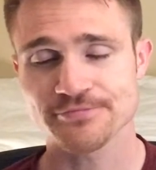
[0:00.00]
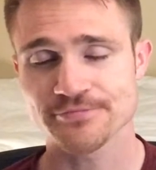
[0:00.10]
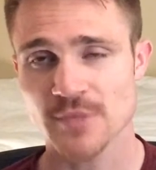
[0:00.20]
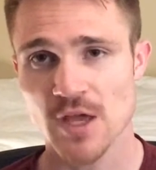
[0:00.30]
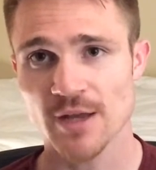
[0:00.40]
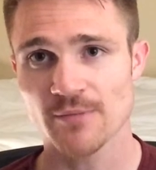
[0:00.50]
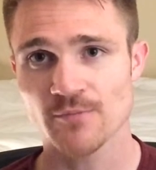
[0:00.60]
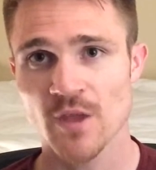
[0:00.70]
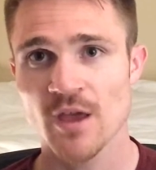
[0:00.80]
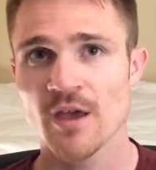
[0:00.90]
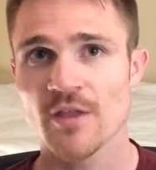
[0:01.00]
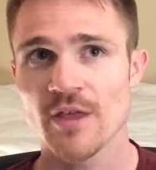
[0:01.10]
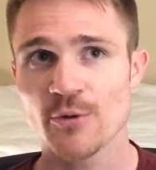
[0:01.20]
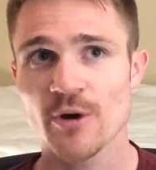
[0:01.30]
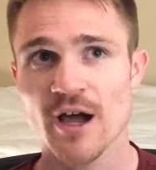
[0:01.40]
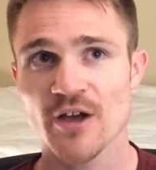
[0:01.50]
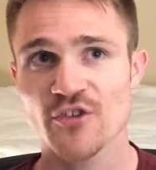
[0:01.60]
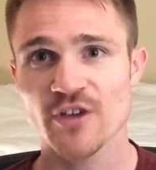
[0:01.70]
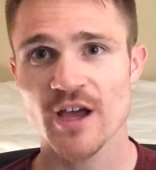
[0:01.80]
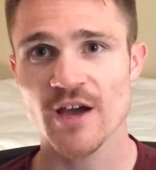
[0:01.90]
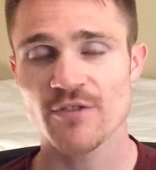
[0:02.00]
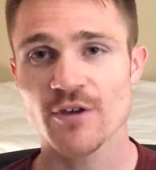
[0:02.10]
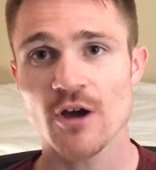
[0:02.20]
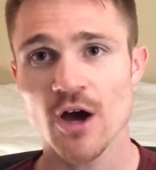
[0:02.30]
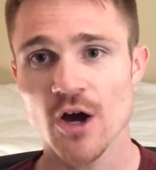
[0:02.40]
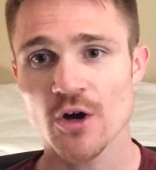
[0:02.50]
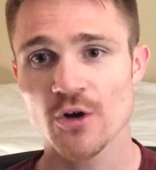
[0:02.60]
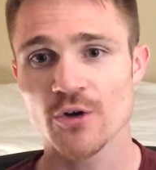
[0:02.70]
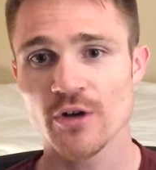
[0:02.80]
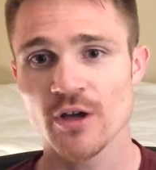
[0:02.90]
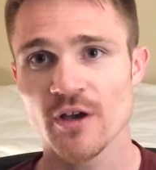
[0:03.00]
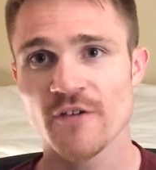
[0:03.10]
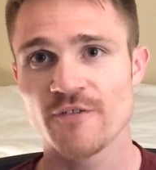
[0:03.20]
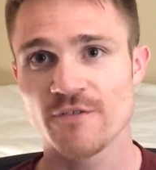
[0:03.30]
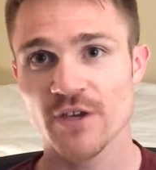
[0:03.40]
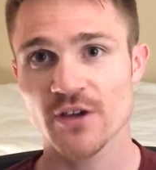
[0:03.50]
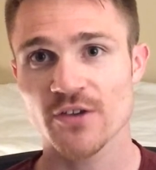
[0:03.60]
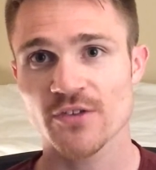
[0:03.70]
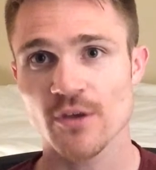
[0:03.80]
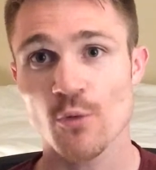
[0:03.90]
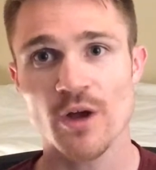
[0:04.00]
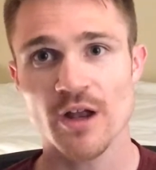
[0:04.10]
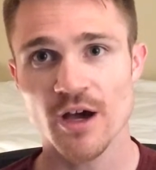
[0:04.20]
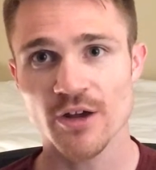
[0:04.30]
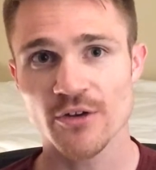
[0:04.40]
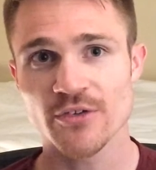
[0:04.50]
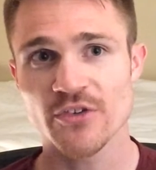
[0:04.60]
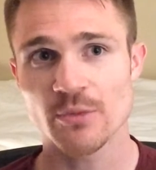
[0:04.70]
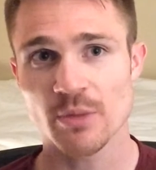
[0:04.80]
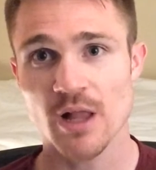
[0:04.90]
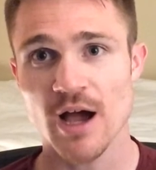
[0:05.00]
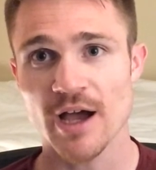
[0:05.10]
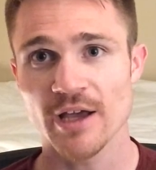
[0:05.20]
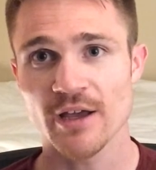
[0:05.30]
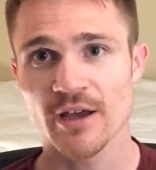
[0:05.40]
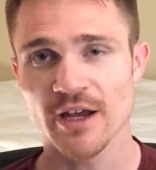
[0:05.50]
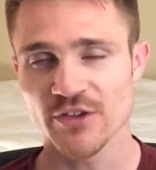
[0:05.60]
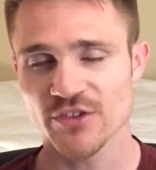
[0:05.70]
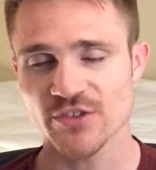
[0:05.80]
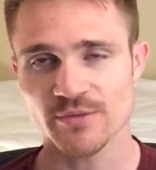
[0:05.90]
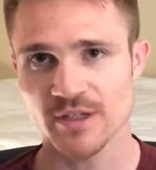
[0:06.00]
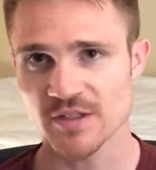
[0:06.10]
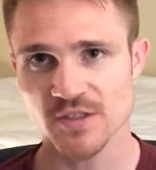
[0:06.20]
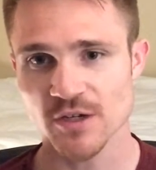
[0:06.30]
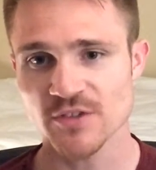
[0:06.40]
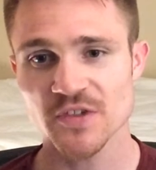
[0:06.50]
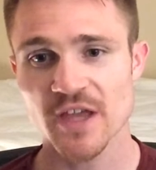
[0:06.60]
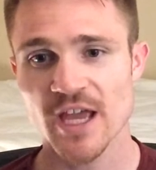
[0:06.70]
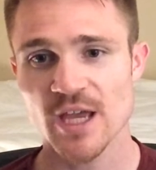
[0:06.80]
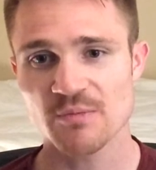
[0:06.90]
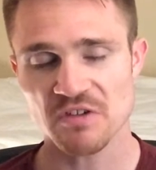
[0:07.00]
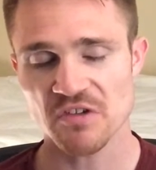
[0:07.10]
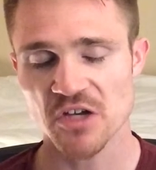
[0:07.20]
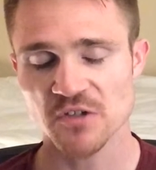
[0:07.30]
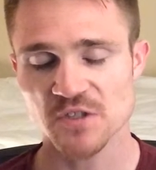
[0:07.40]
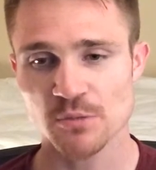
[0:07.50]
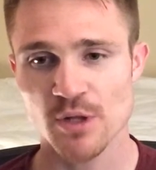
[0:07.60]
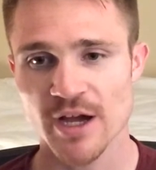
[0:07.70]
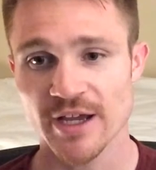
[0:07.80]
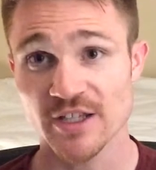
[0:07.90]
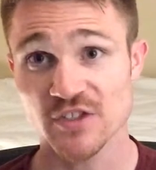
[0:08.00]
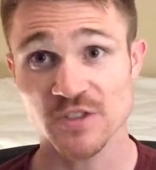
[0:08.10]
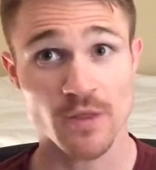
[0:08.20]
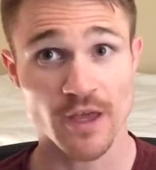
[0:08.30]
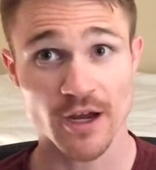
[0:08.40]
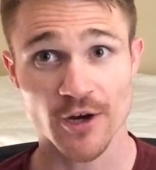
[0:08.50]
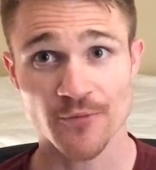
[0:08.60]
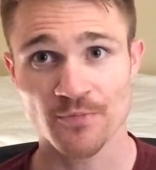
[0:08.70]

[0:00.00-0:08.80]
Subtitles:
None. They will actually have their own fixed 100 supply. And it starts the game, you have 100 supply, it's just there.